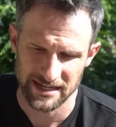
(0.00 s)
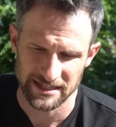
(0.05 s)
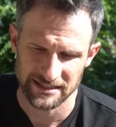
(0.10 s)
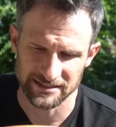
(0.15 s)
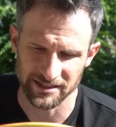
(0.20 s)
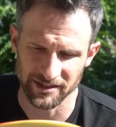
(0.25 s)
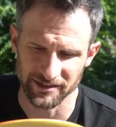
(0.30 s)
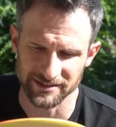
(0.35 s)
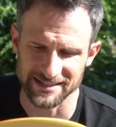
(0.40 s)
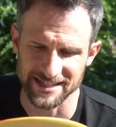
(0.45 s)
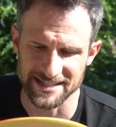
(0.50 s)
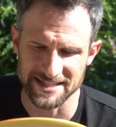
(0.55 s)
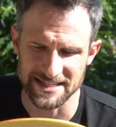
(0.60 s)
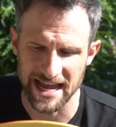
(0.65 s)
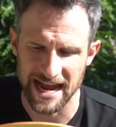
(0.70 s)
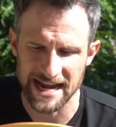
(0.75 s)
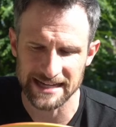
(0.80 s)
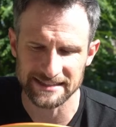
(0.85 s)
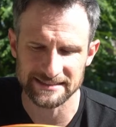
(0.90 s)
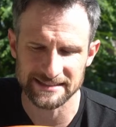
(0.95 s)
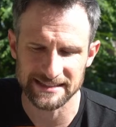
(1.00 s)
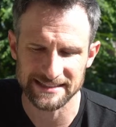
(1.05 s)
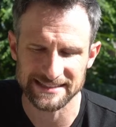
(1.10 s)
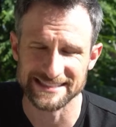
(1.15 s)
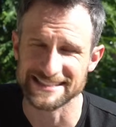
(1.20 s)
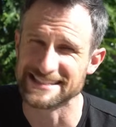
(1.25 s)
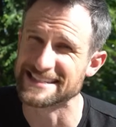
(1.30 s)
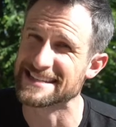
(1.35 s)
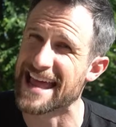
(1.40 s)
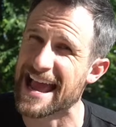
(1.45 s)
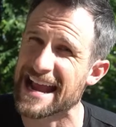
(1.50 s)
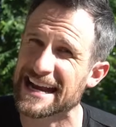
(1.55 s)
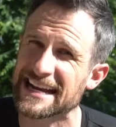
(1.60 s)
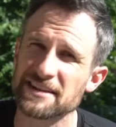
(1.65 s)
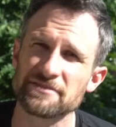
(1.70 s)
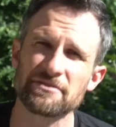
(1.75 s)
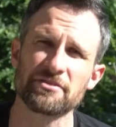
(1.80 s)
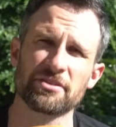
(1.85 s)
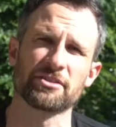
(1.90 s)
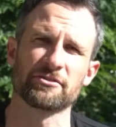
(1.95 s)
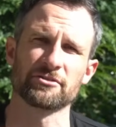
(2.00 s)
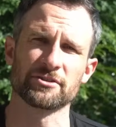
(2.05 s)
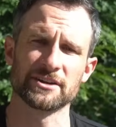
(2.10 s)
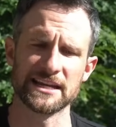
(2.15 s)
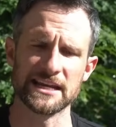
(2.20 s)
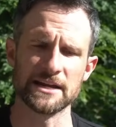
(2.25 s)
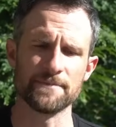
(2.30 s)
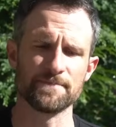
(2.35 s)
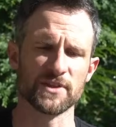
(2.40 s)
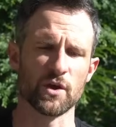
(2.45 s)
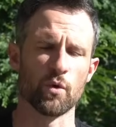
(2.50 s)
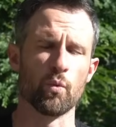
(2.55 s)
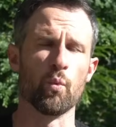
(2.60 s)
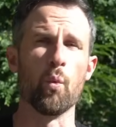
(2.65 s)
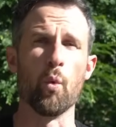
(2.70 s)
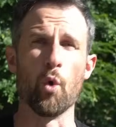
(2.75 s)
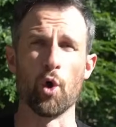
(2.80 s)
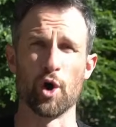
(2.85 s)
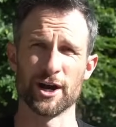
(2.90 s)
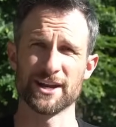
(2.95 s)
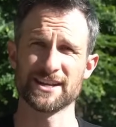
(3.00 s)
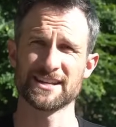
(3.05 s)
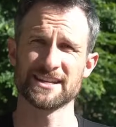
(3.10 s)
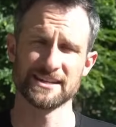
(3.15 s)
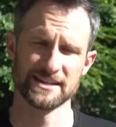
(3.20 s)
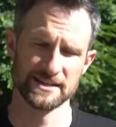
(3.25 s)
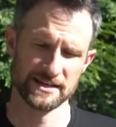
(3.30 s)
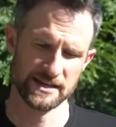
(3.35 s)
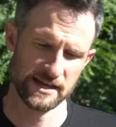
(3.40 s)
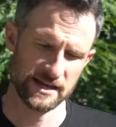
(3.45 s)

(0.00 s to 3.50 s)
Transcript: So it's a 9.6 -3 1,